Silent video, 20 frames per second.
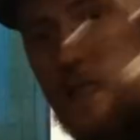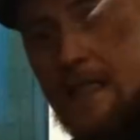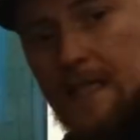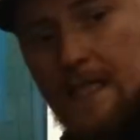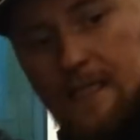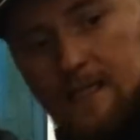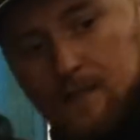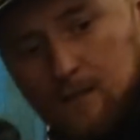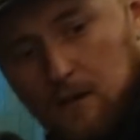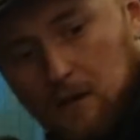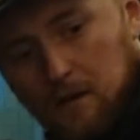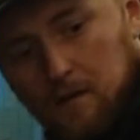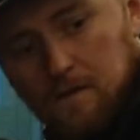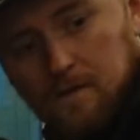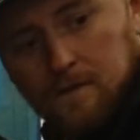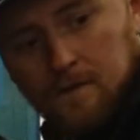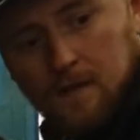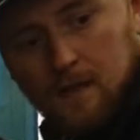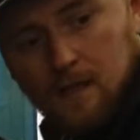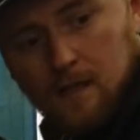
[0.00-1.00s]
cleaned
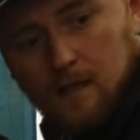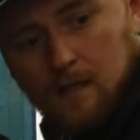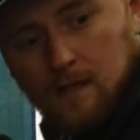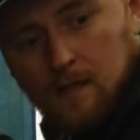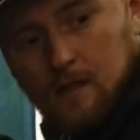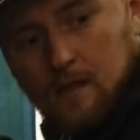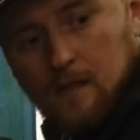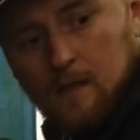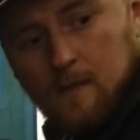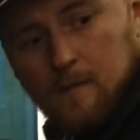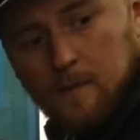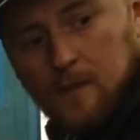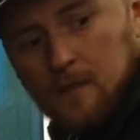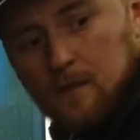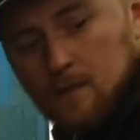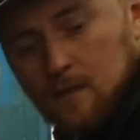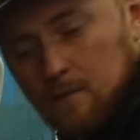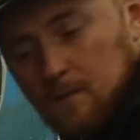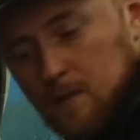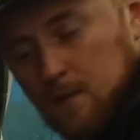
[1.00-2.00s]
off,
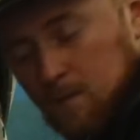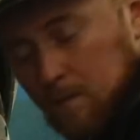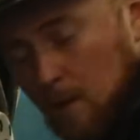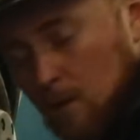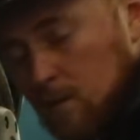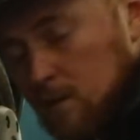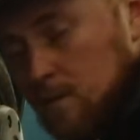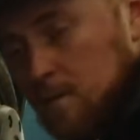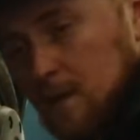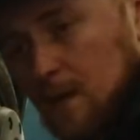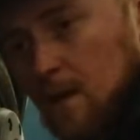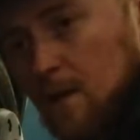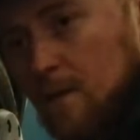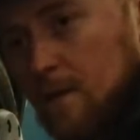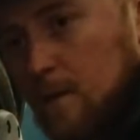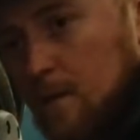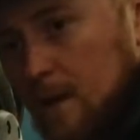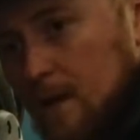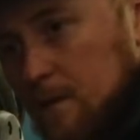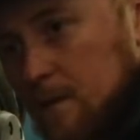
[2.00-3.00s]
because I'm supposed to be
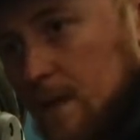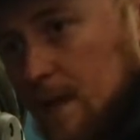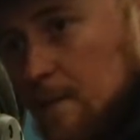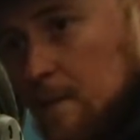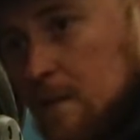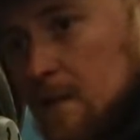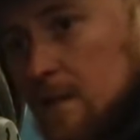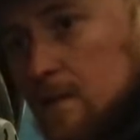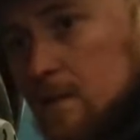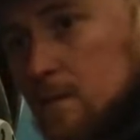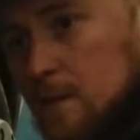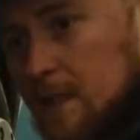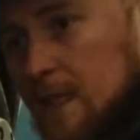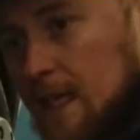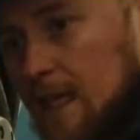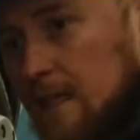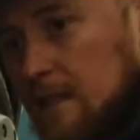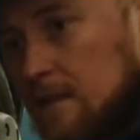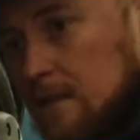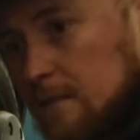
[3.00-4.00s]
going away with Emma this
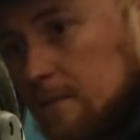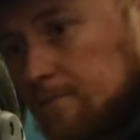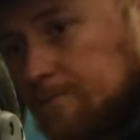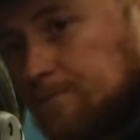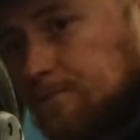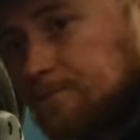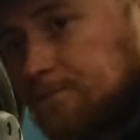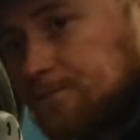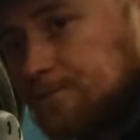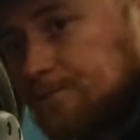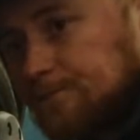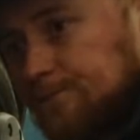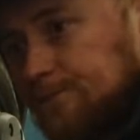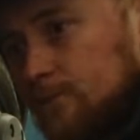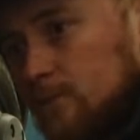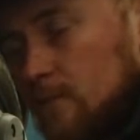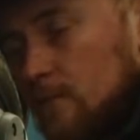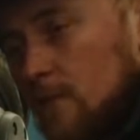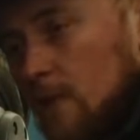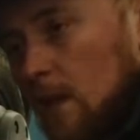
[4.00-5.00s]
weekend.
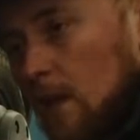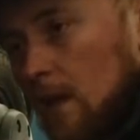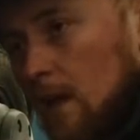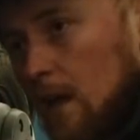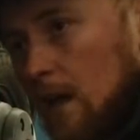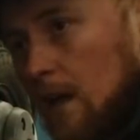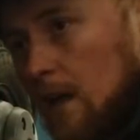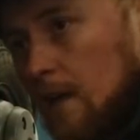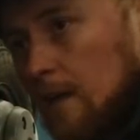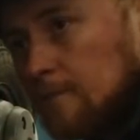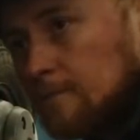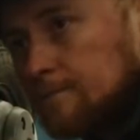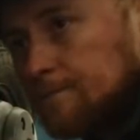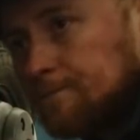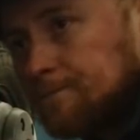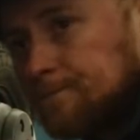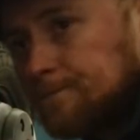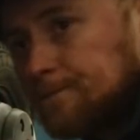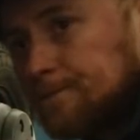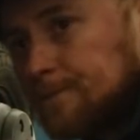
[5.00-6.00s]

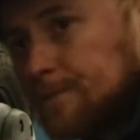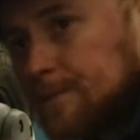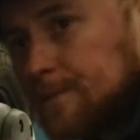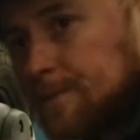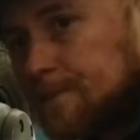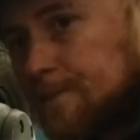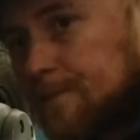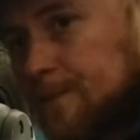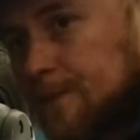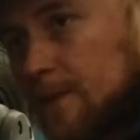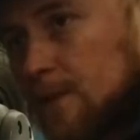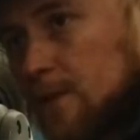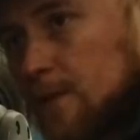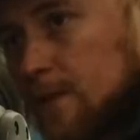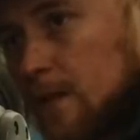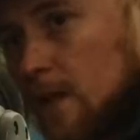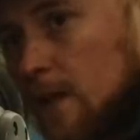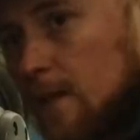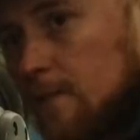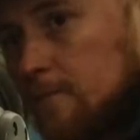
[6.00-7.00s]
First
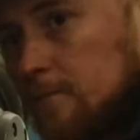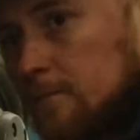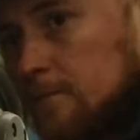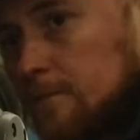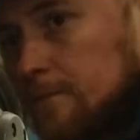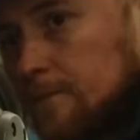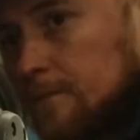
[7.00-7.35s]
time